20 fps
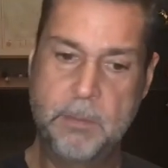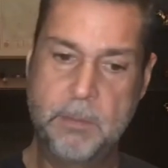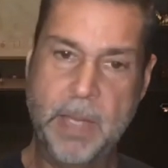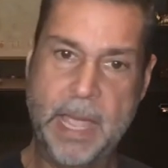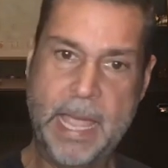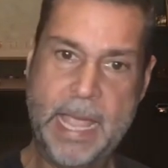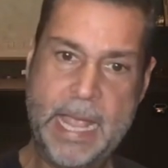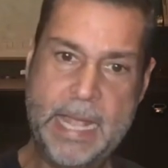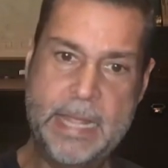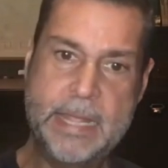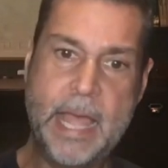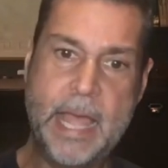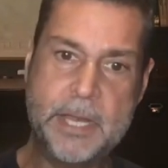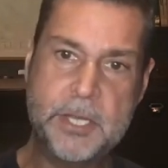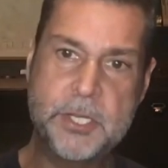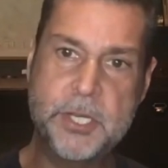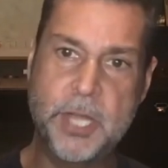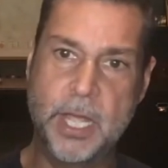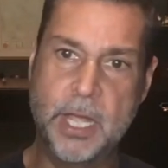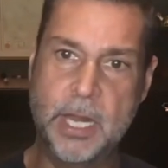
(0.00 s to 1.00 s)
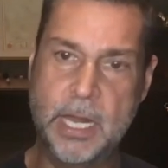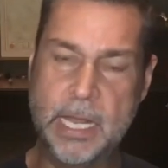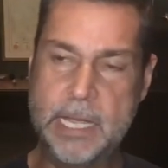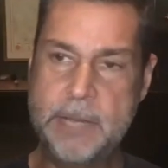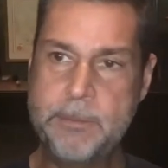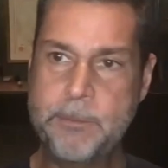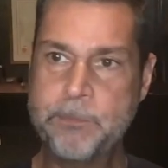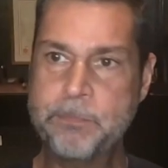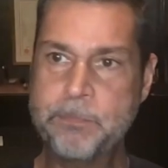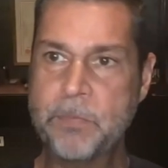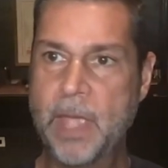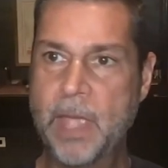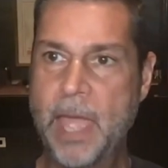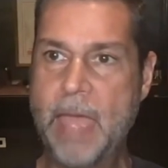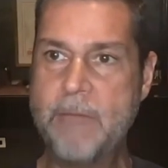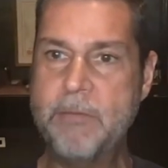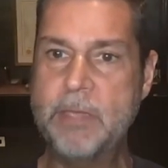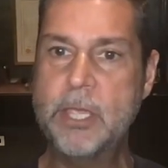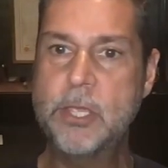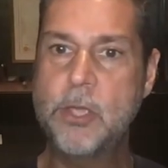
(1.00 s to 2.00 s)
But in that journey,
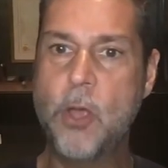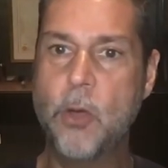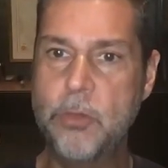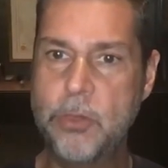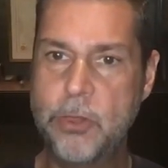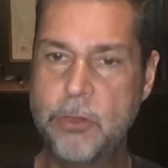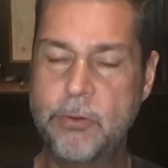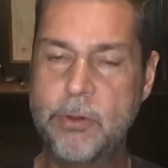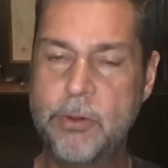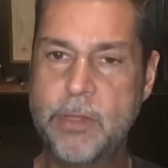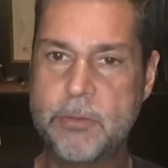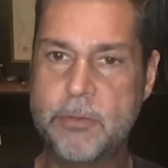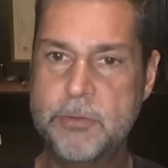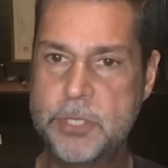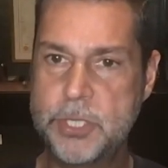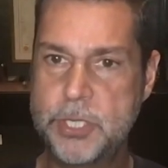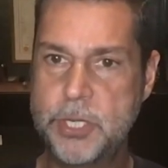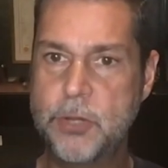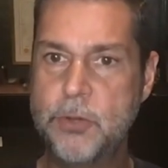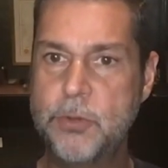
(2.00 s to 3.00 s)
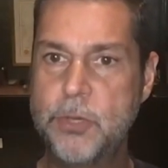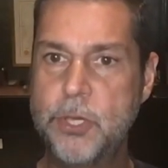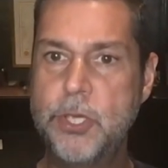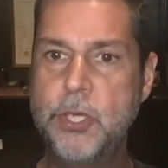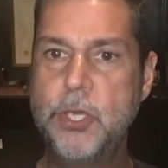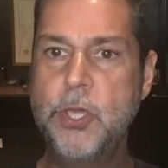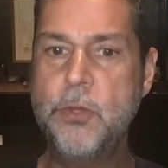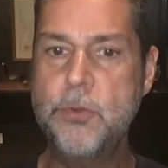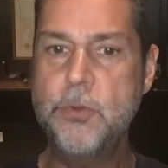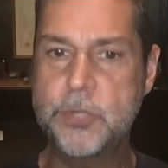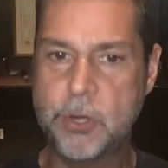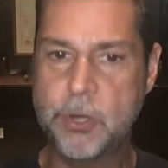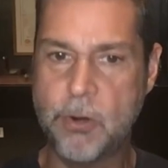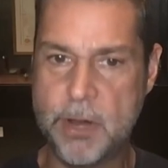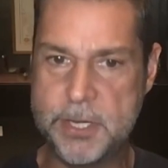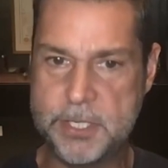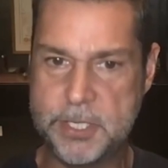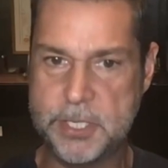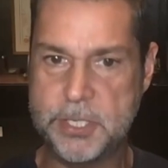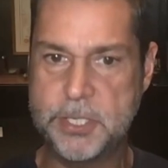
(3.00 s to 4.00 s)
having gone through those two huge
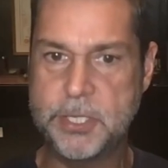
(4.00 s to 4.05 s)
crises